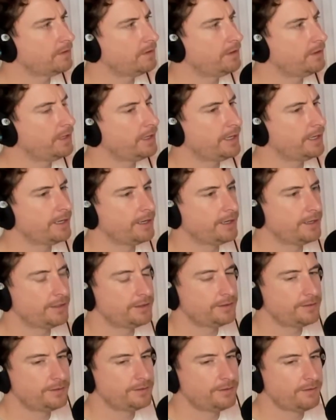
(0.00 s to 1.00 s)
Yeah.
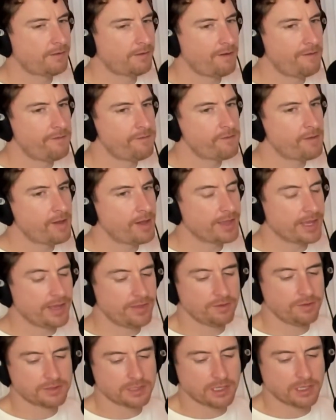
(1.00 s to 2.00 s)
Yeah,
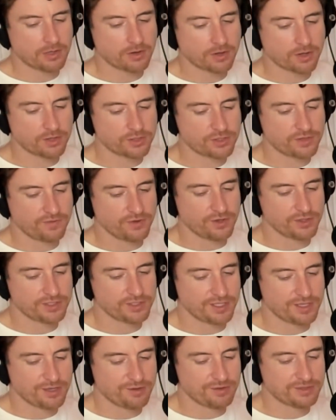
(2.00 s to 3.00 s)
there was a lot of
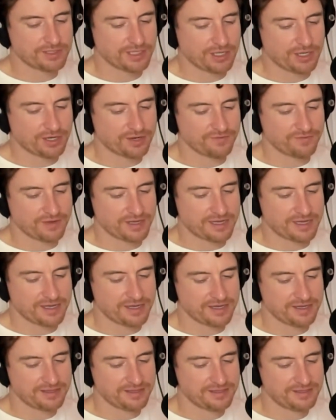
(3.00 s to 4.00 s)
controversy. There was a lot
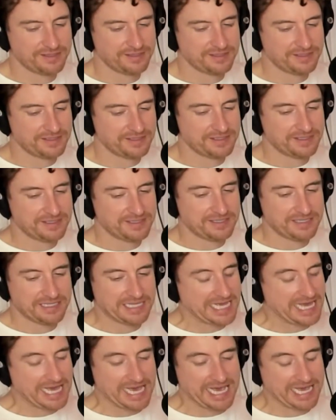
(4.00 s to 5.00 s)
of
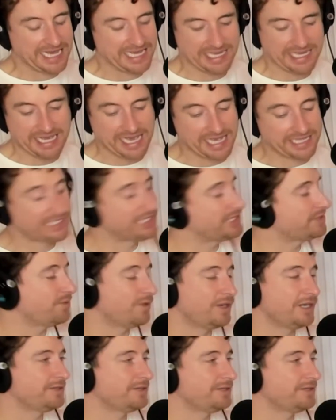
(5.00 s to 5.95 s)
it's just wild.